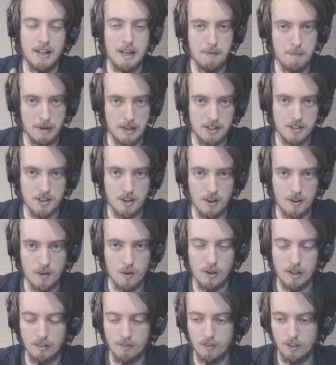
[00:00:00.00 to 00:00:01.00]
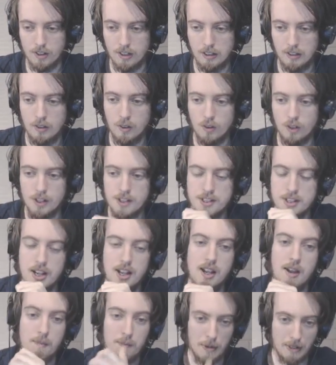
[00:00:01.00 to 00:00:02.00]
It makes an annoying fucking noise,
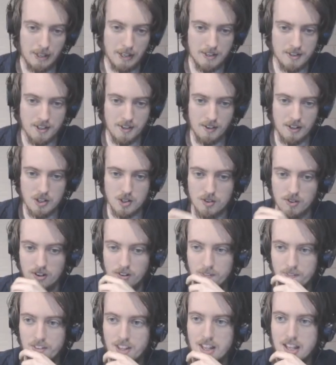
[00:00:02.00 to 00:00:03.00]
but there's a dice roll.